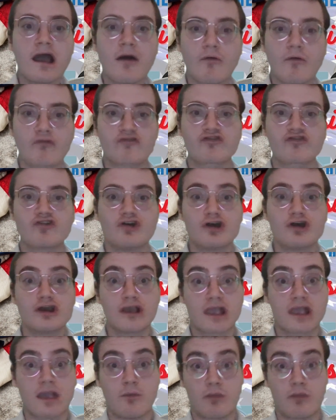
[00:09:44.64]
else
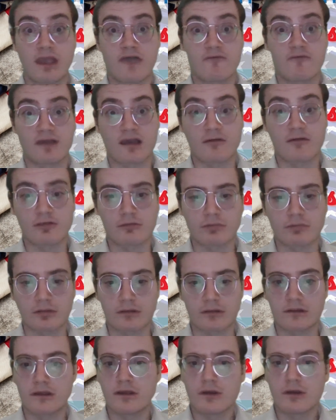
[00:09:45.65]
can we have
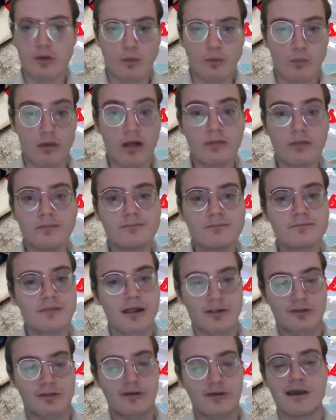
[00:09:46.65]
accountability? Well,
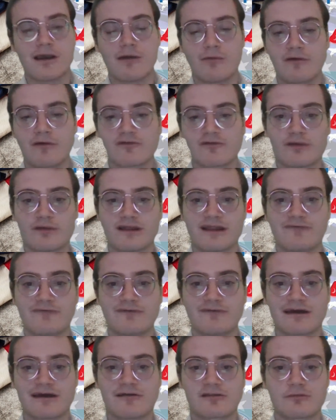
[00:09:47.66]
yeah, how else we can
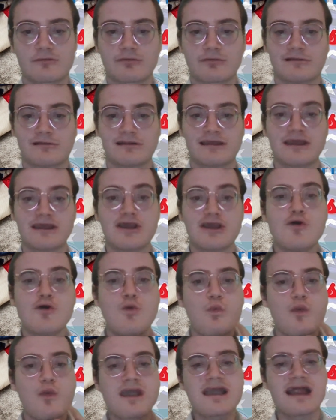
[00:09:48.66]
have accountability?
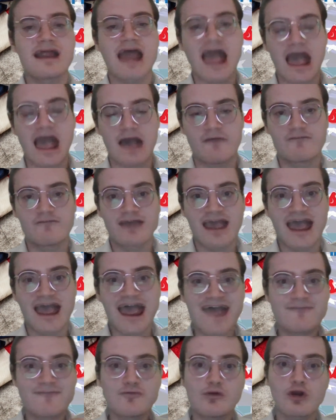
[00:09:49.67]
We can have
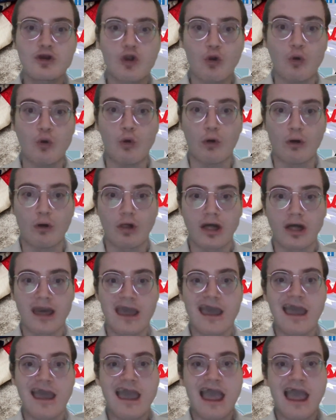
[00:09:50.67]
everyone call
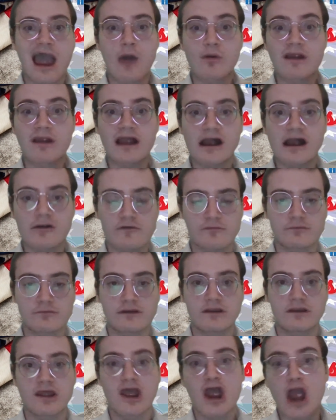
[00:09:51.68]
our
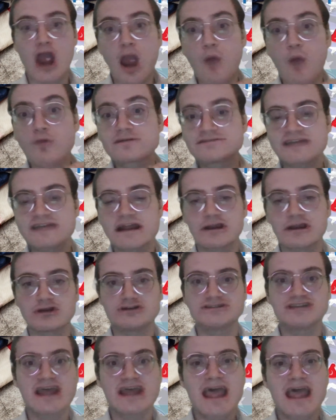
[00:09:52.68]
congressmen, our
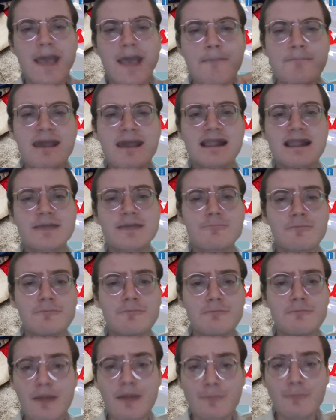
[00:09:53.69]
senators, and make
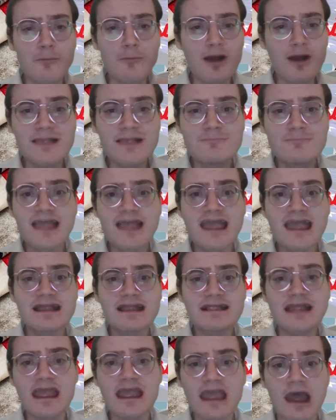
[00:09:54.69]
them and remind them
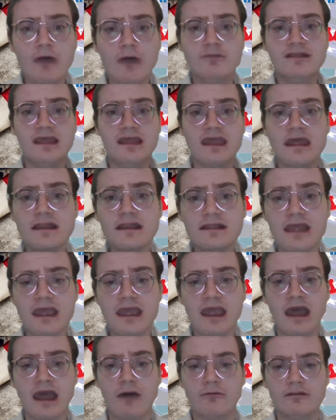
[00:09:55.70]
day in, day out,
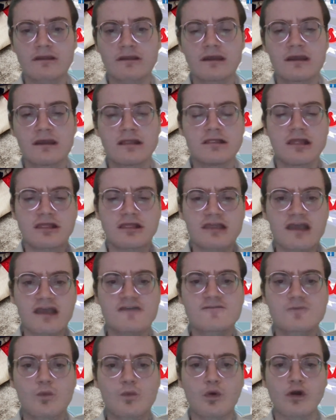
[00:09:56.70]

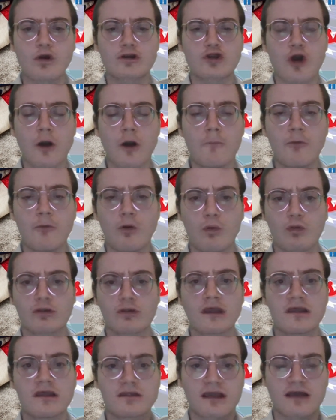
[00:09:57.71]
they thwart
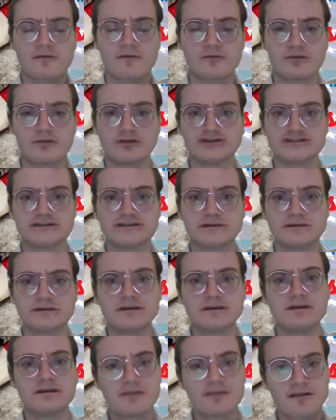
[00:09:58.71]
the Constitution.
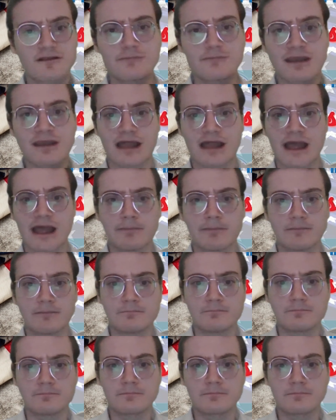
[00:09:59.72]
Let's make it happen.